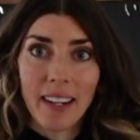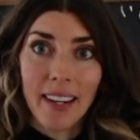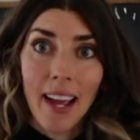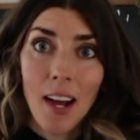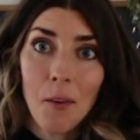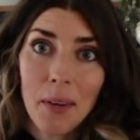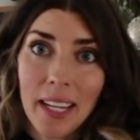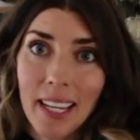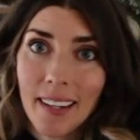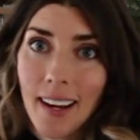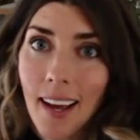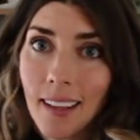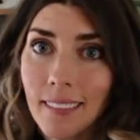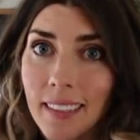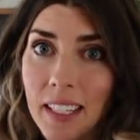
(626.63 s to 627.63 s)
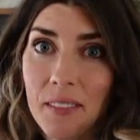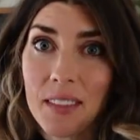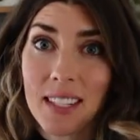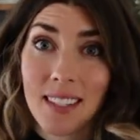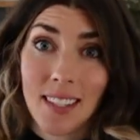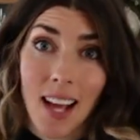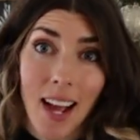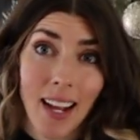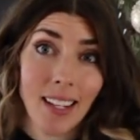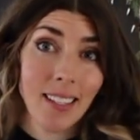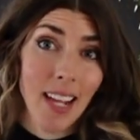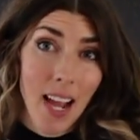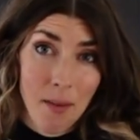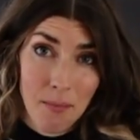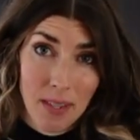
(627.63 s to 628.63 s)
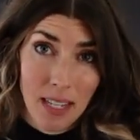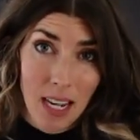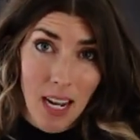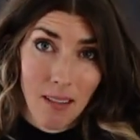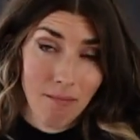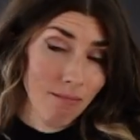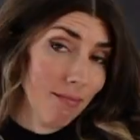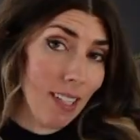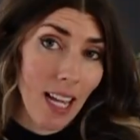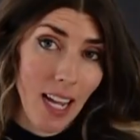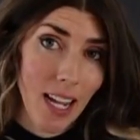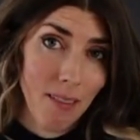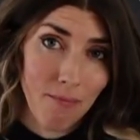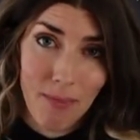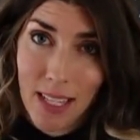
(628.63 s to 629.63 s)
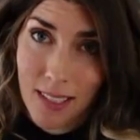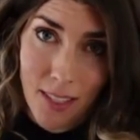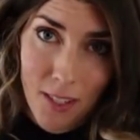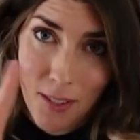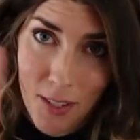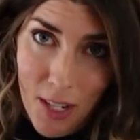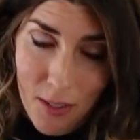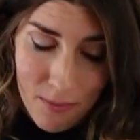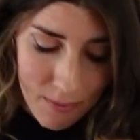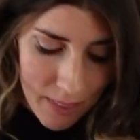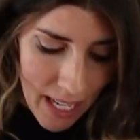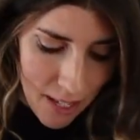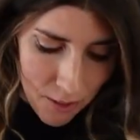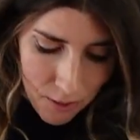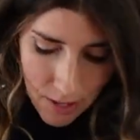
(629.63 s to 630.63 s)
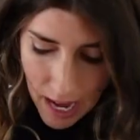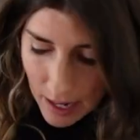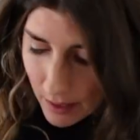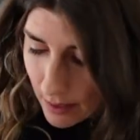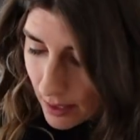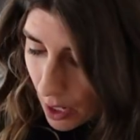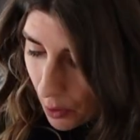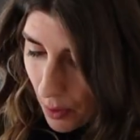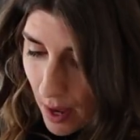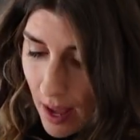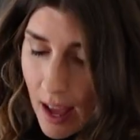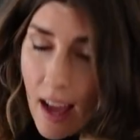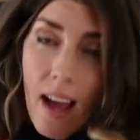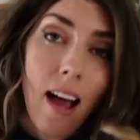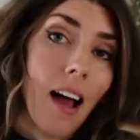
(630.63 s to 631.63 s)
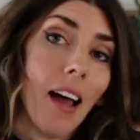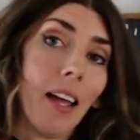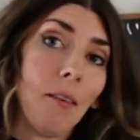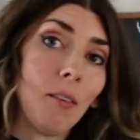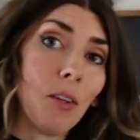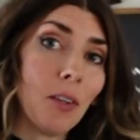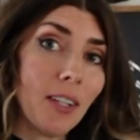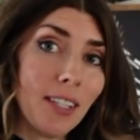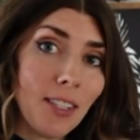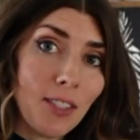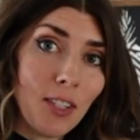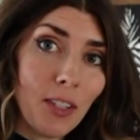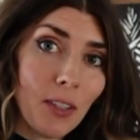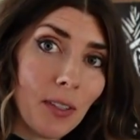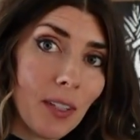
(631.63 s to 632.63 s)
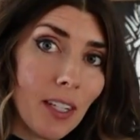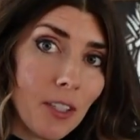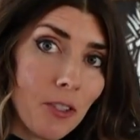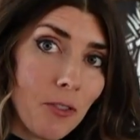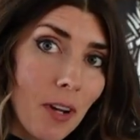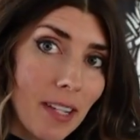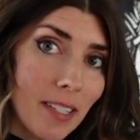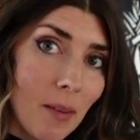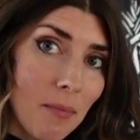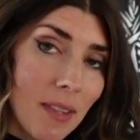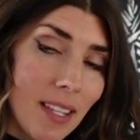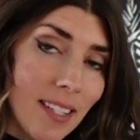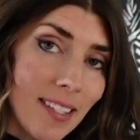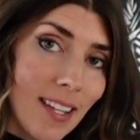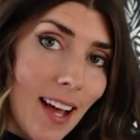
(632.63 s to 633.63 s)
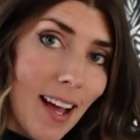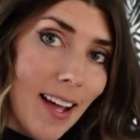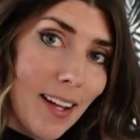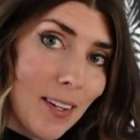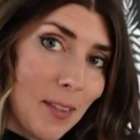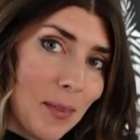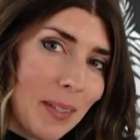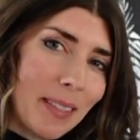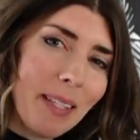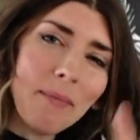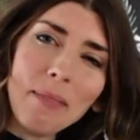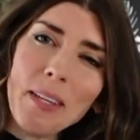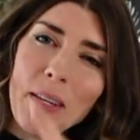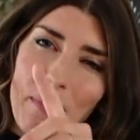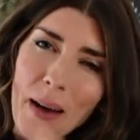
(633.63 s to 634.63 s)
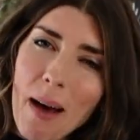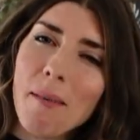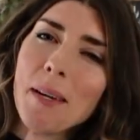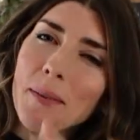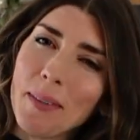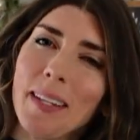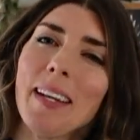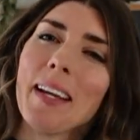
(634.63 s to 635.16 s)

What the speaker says: Now we cannot leave the sides empty, okay? That's a no-no, can't do that. So I am going to dress up this side with something you probably wouldn't